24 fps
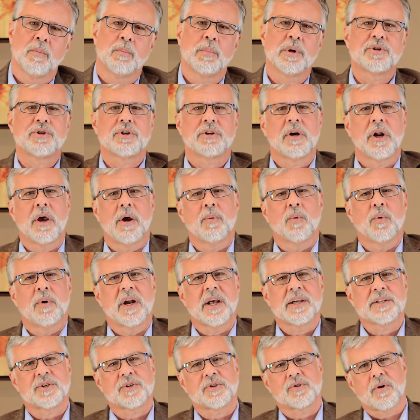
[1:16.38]
But you know,
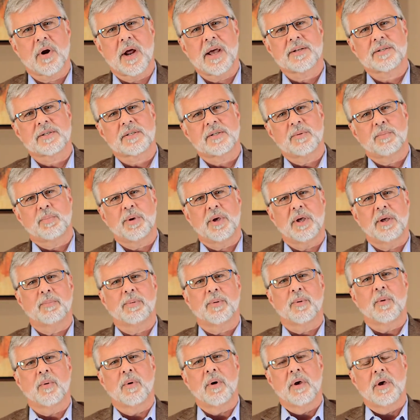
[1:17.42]
when I stress to
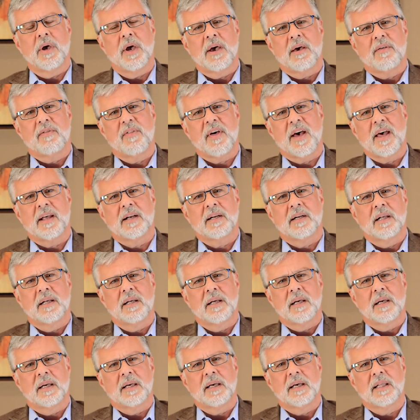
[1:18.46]
people that
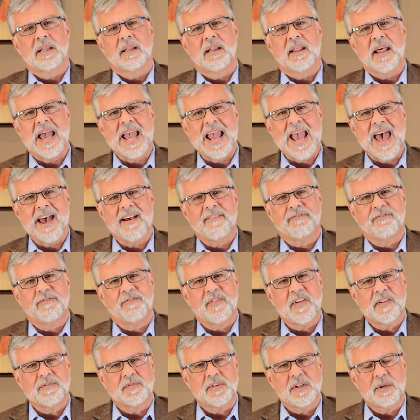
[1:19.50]
they have
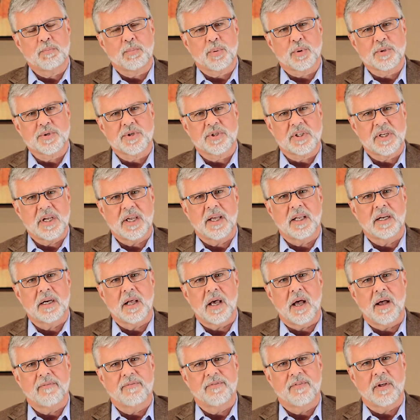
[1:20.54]
50%
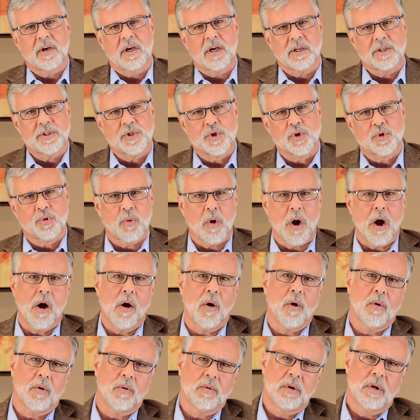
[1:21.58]
of the
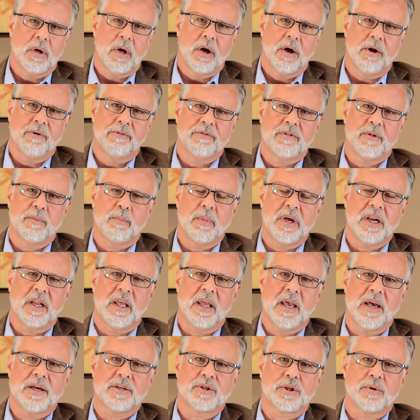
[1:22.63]
control over the
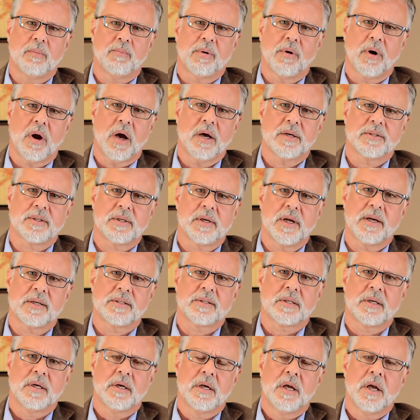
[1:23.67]
mediation
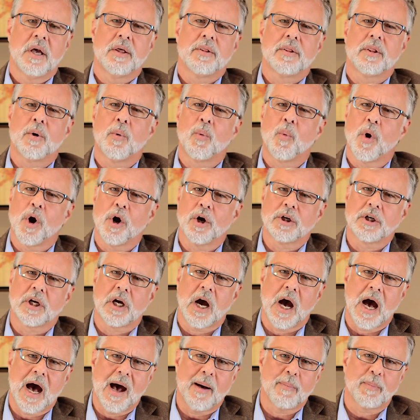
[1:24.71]
process, the word
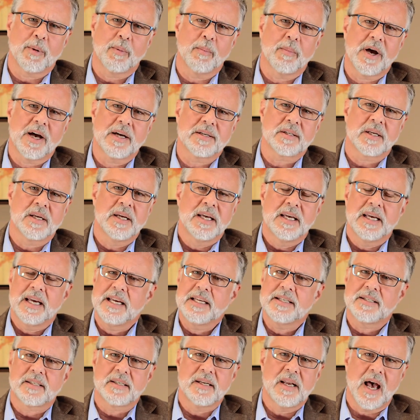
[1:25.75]
compromise
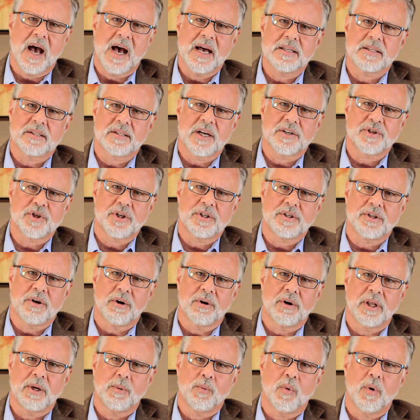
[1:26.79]
is not such a
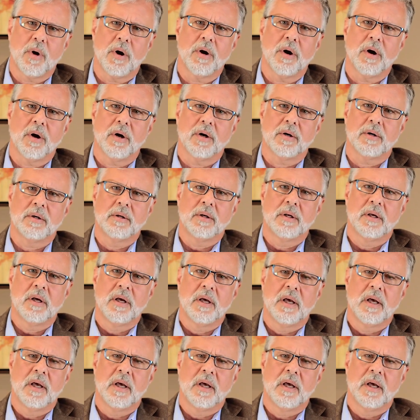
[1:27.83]
dirty word.